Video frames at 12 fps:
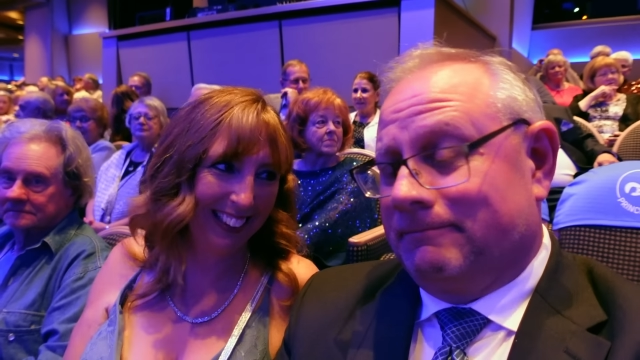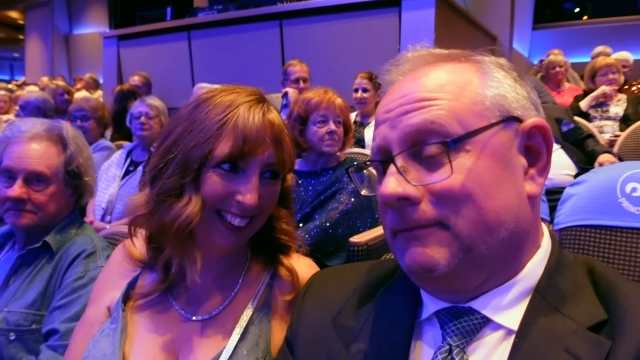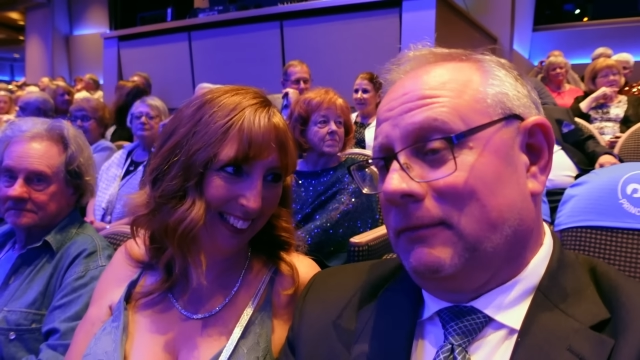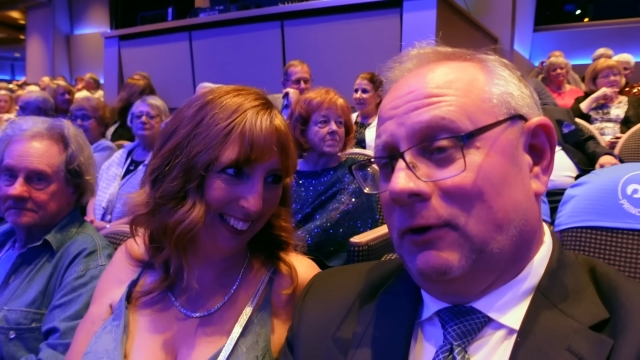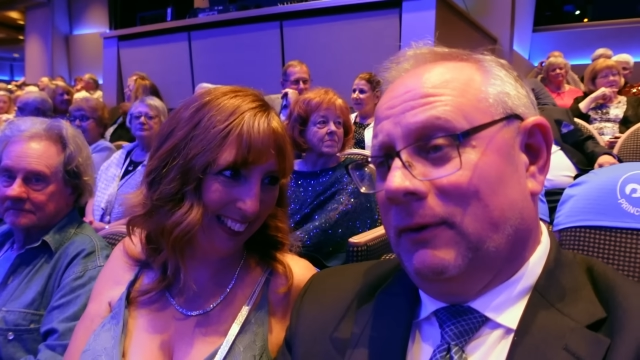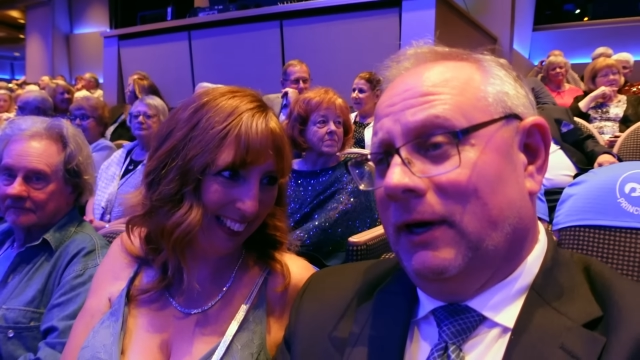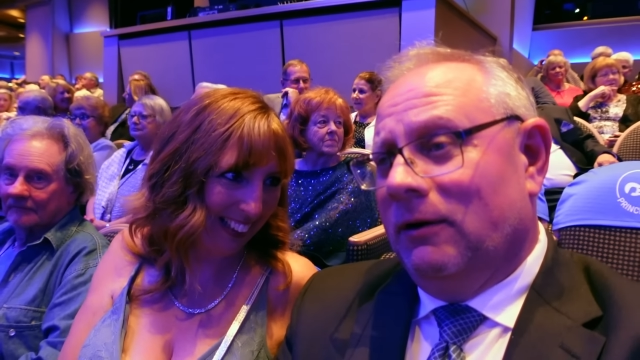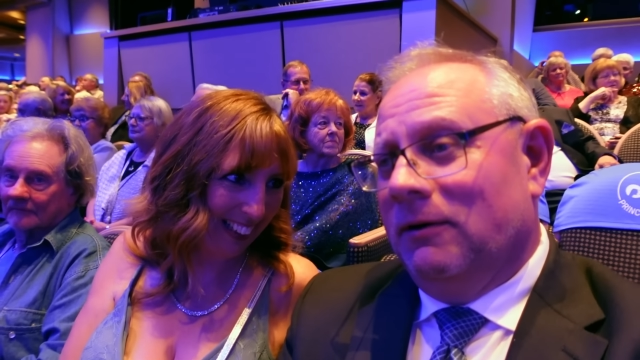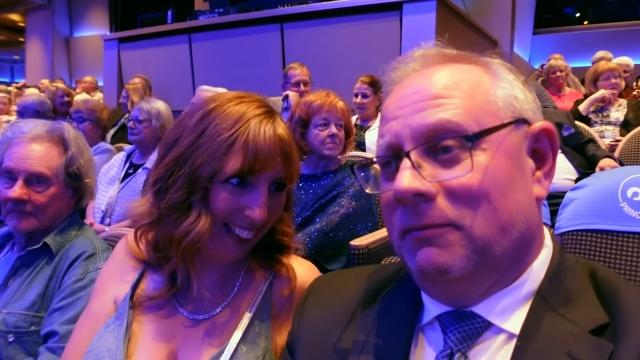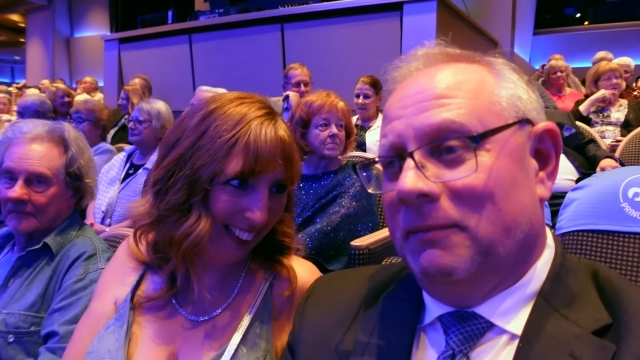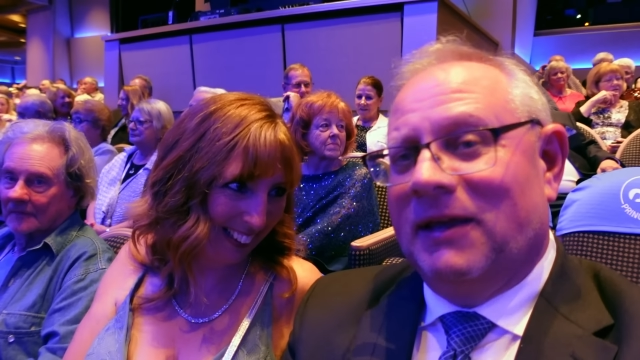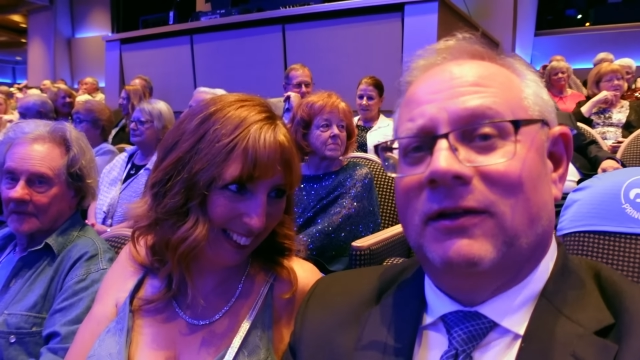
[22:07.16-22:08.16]
Speaker 1: well,
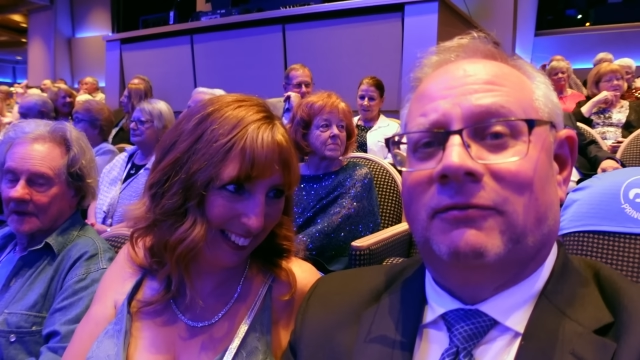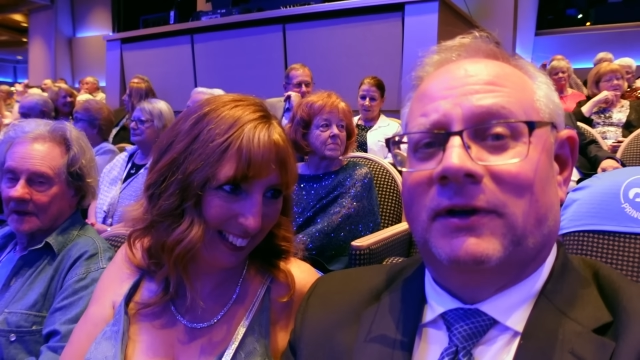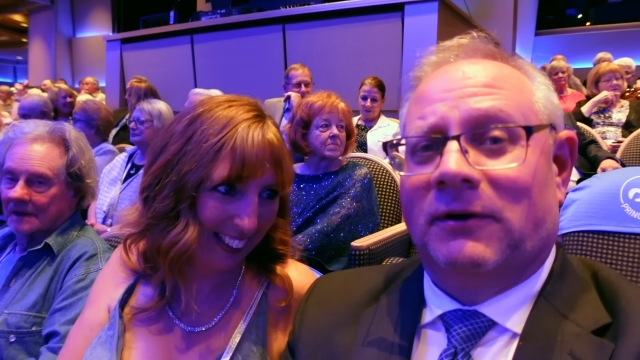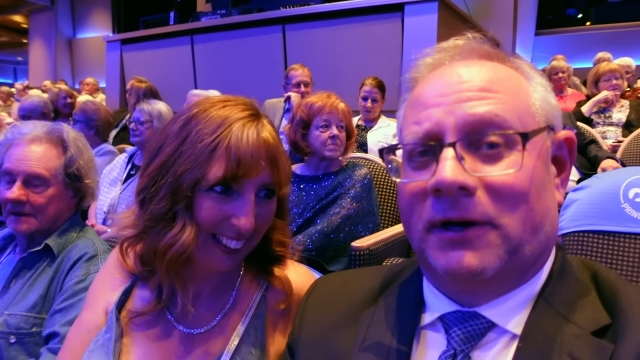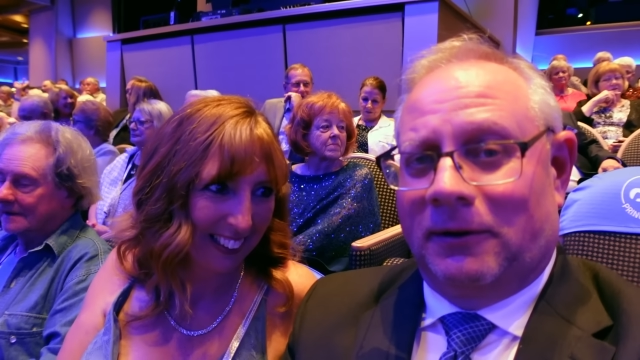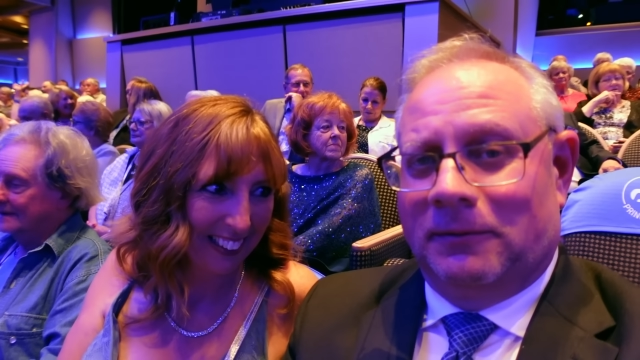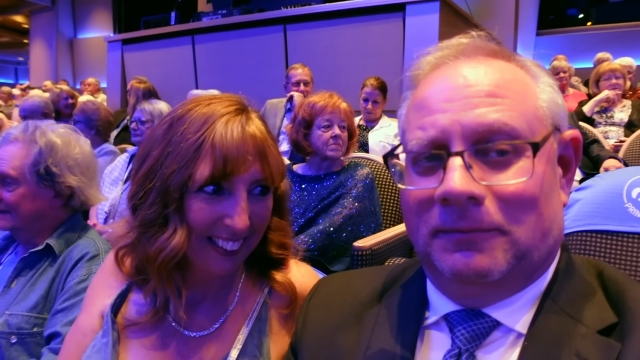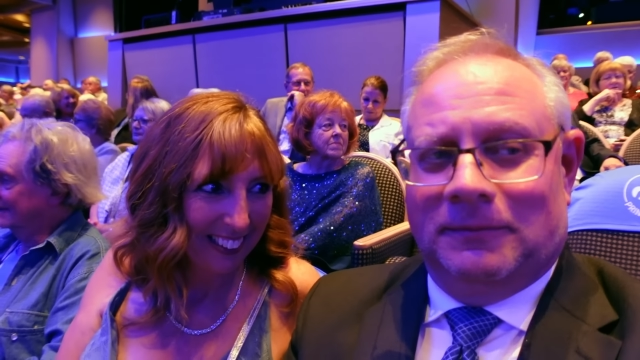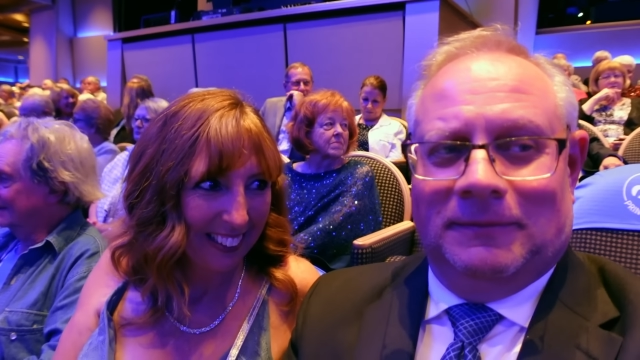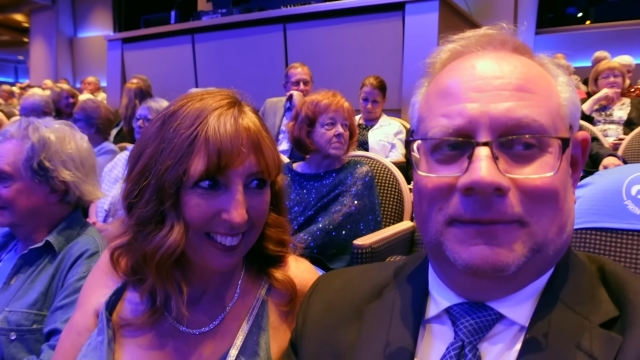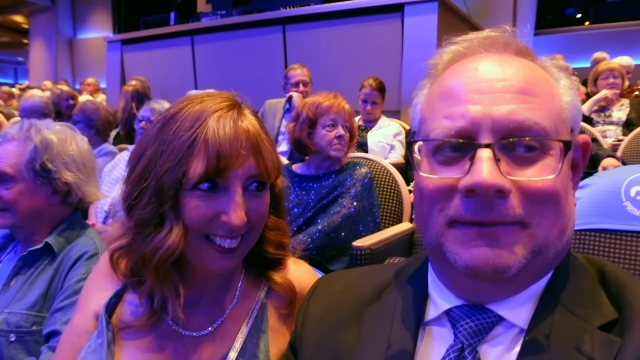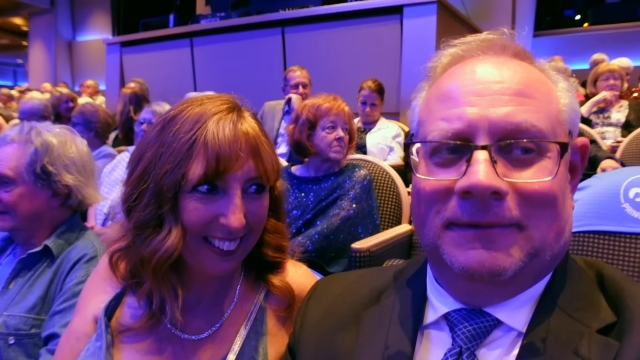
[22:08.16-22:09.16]
well, maybe they'll figure it
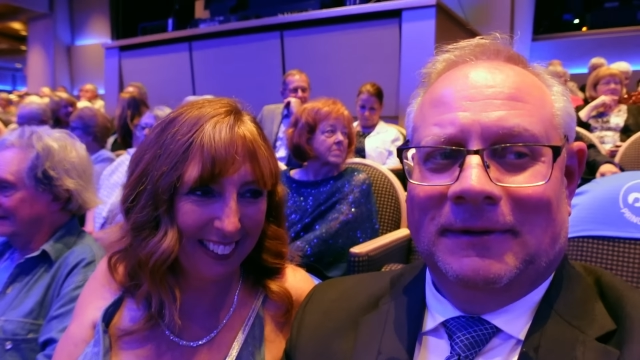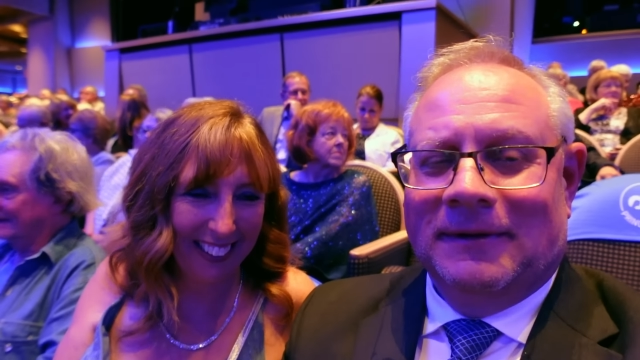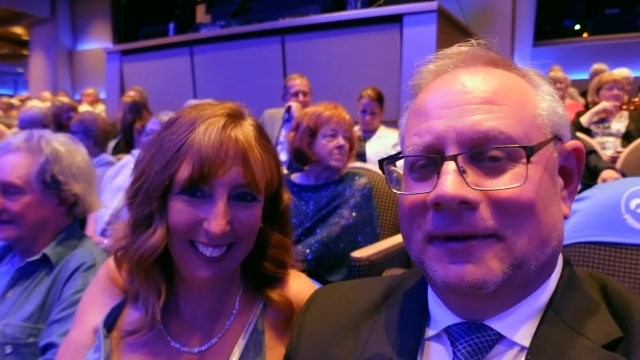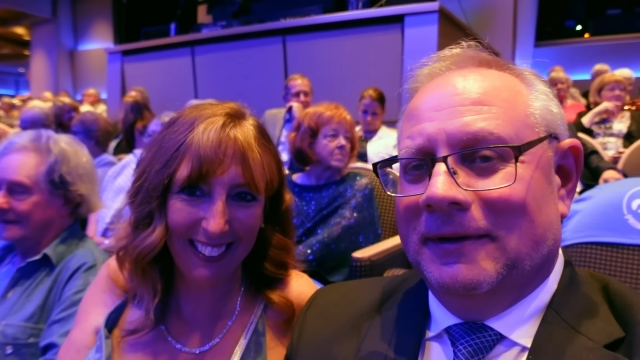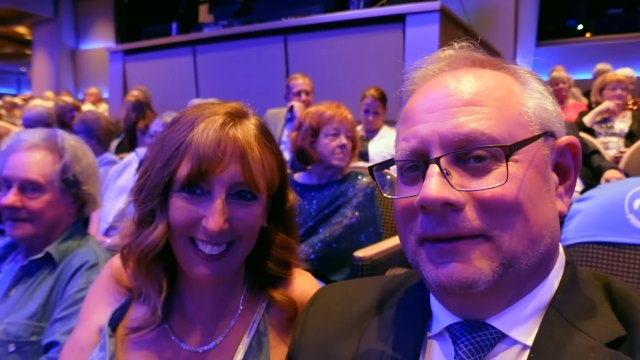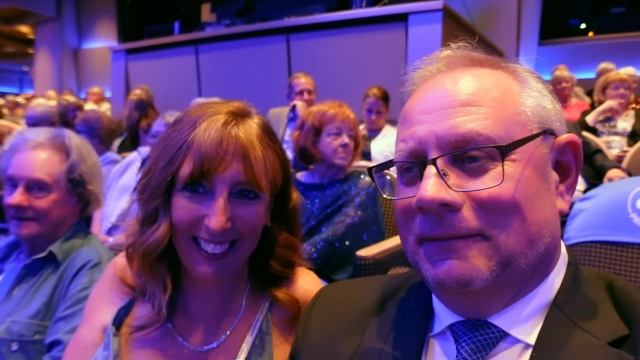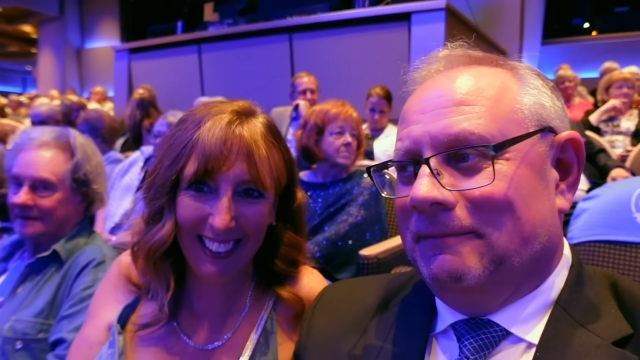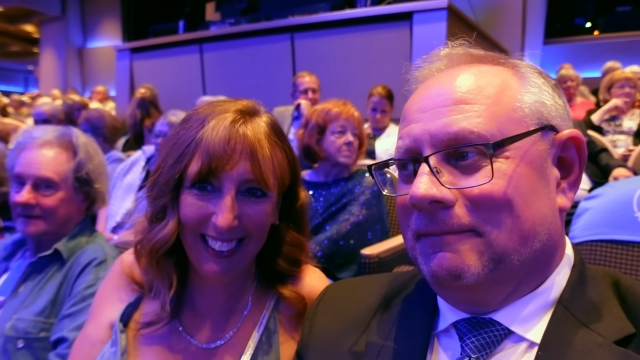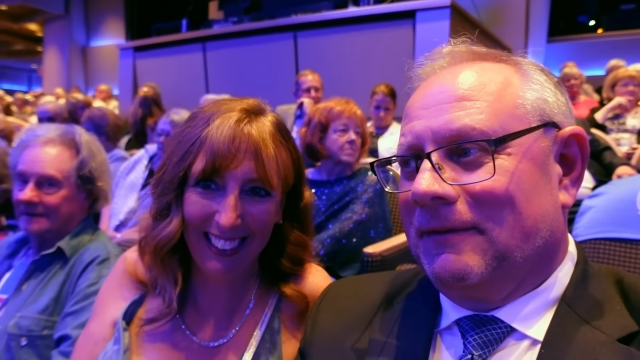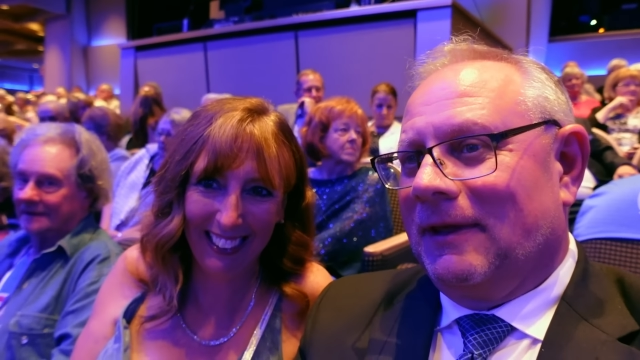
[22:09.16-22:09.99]
out.